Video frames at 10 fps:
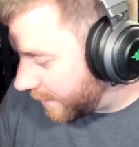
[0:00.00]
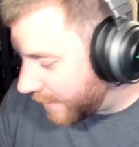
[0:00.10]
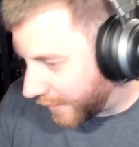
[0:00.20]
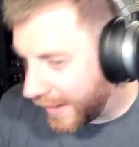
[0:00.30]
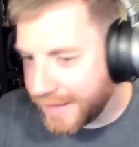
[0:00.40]

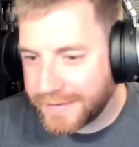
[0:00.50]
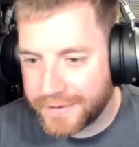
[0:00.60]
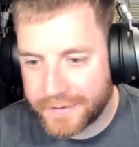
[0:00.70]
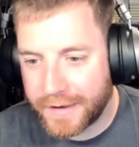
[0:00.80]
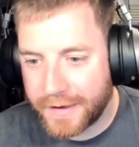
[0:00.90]
All right.
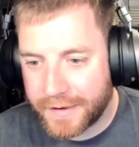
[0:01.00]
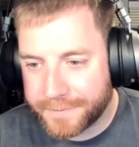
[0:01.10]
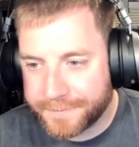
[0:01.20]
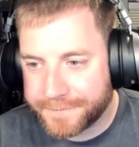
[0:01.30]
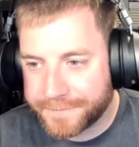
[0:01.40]

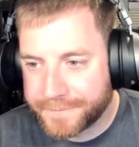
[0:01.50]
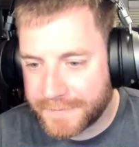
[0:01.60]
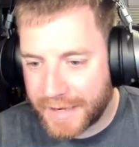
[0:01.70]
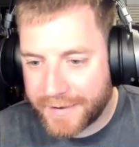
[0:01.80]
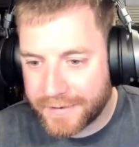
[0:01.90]

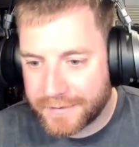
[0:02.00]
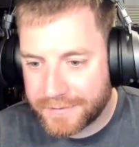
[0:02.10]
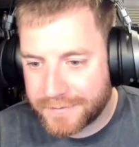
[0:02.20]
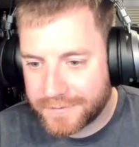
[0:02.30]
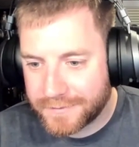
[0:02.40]
Yeah.
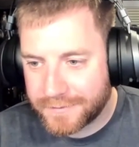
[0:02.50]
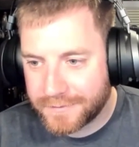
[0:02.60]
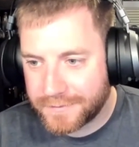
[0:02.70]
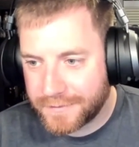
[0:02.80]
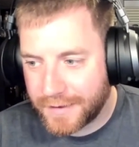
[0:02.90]

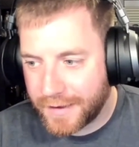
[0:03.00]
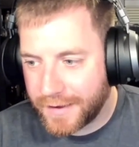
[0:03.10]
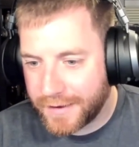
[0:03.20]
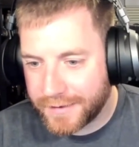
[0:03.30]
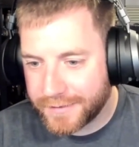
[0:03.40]

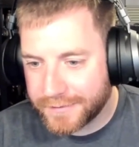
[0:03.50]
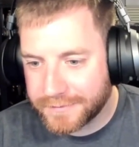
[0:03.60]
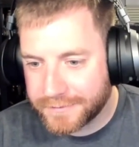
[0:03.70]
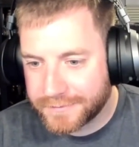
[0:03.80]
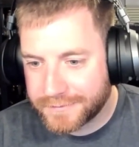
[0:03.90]
Uh,
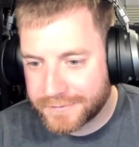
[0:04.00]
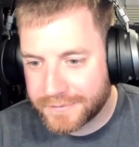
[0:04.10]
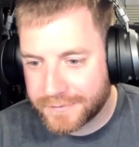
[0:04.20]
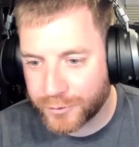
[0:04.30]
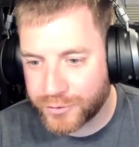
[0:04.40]

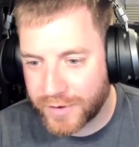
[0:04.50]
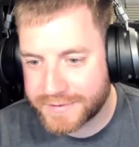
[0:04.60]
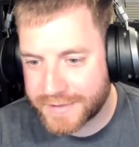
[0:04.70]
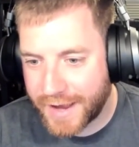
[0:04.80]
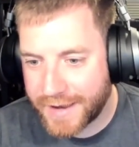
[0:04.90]
go try
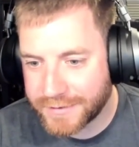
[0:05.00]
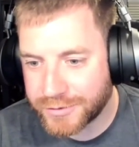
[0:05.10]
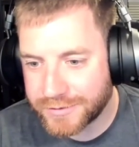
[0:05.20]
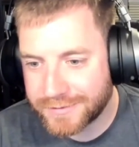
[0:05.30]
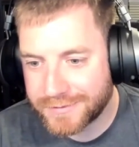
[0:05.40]

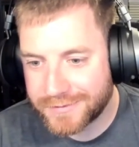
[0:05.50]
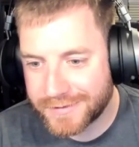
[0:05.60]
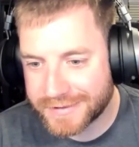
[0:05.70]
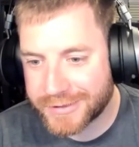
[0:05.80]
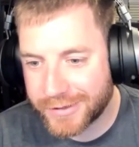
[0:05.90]
Scotch.
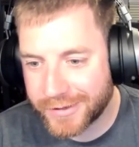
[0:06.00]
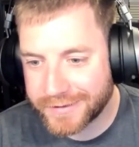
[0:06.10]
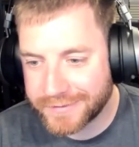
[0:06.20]
It's good.